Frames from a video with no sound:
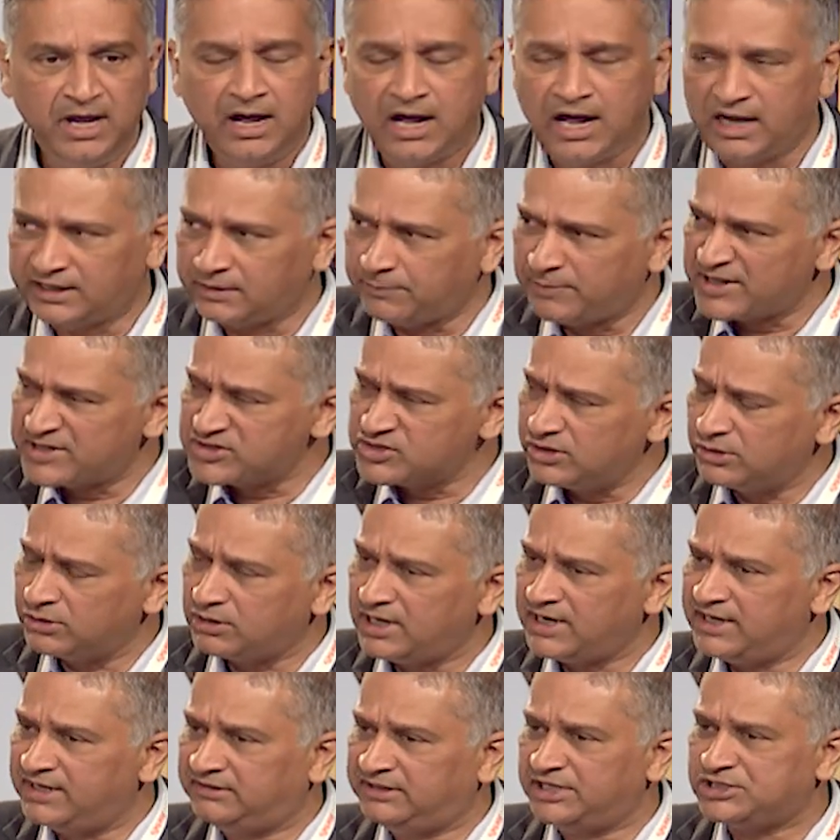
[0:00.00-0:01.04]
Our capacity
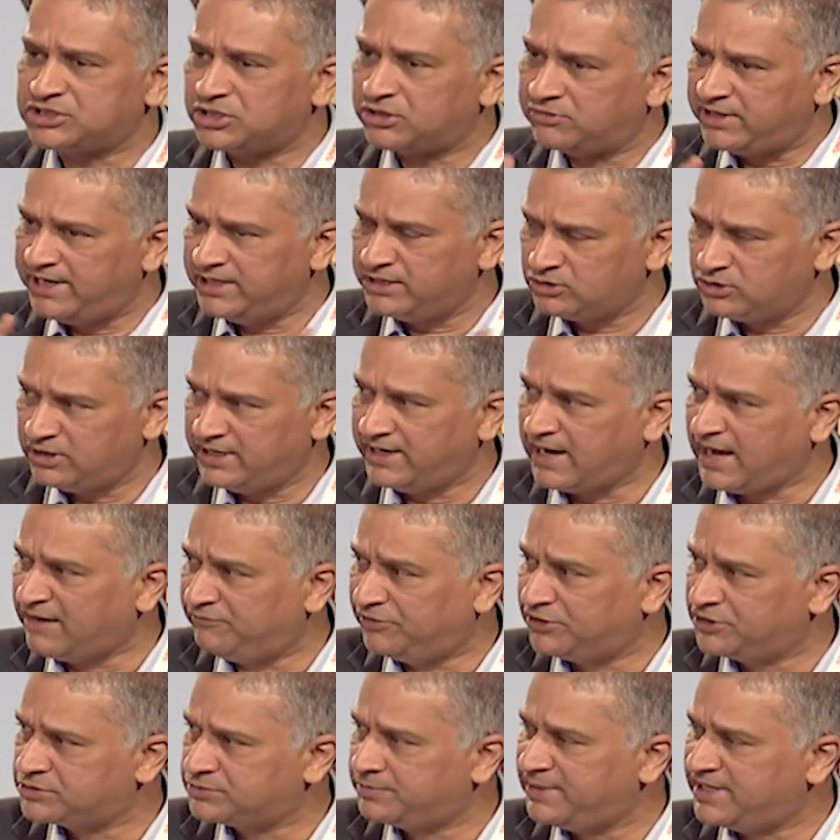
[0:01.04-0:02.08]
utilization rate on an
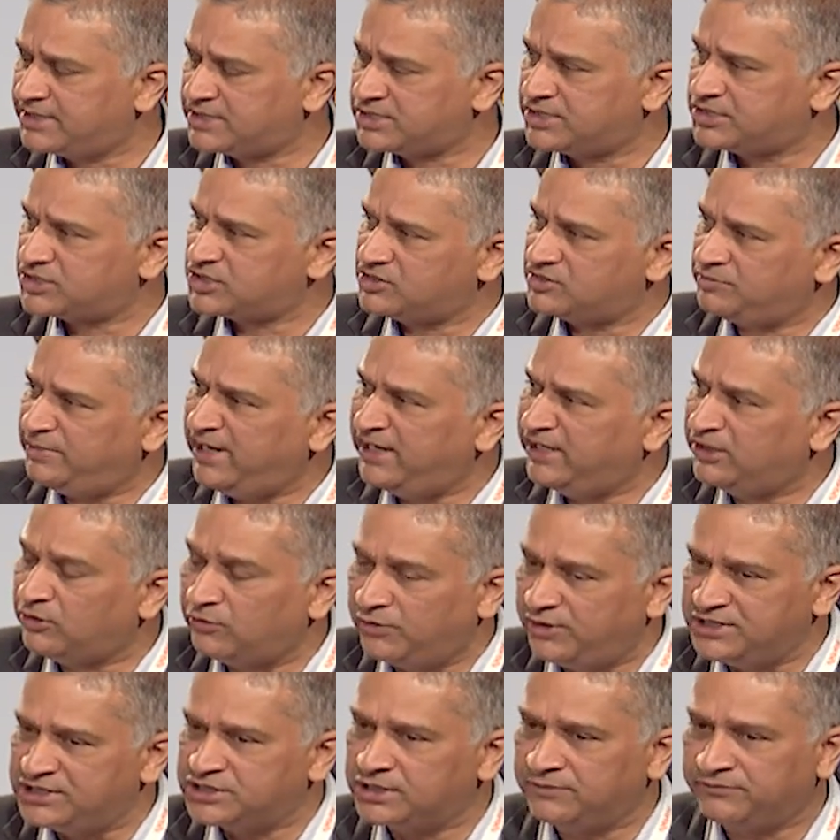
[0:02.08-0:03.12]
average basis has been in the
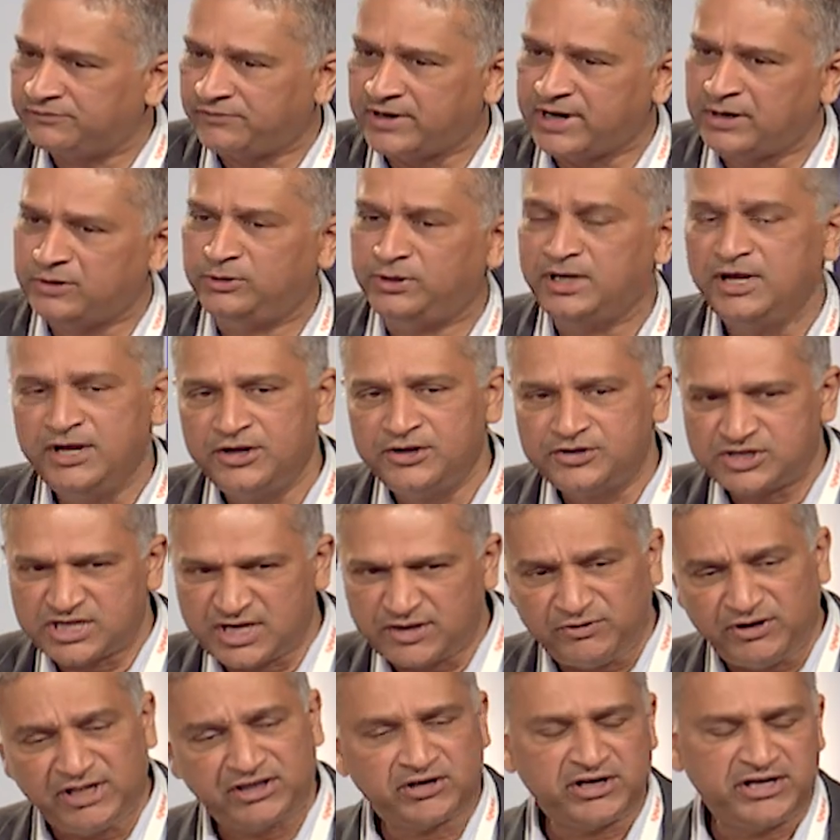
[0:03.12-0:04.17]
region of around
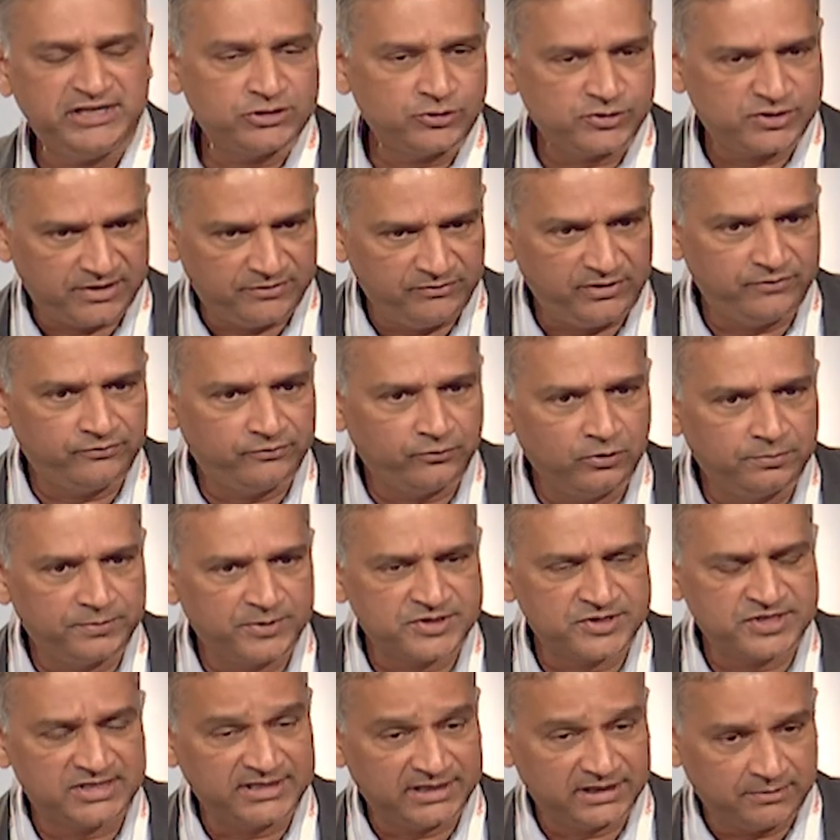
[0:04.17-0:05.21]
73 to
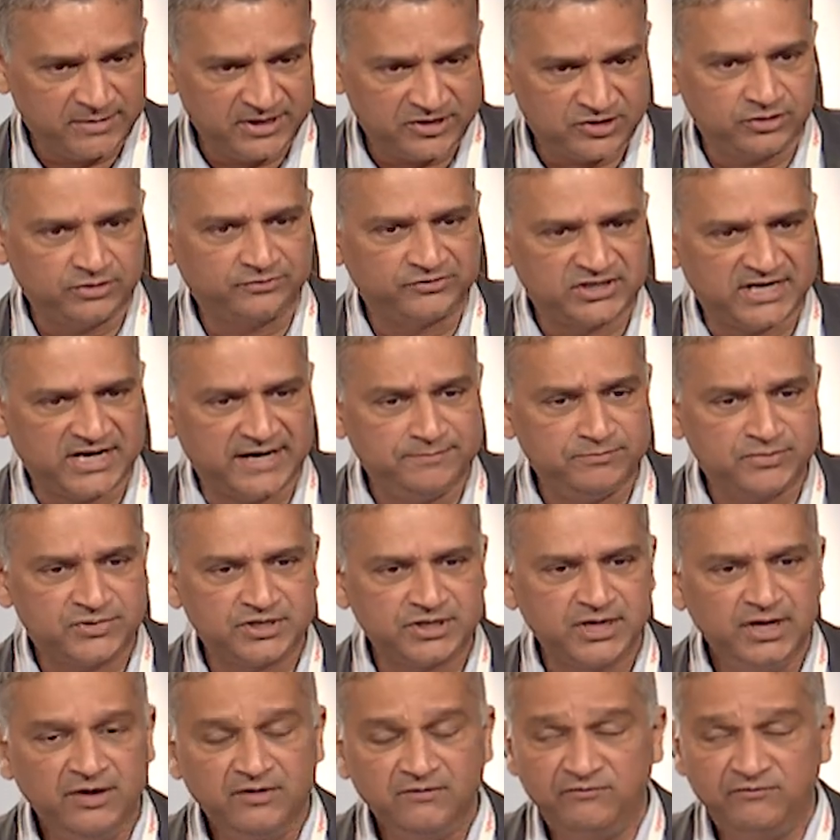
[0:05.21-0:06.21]
74% at the best of times.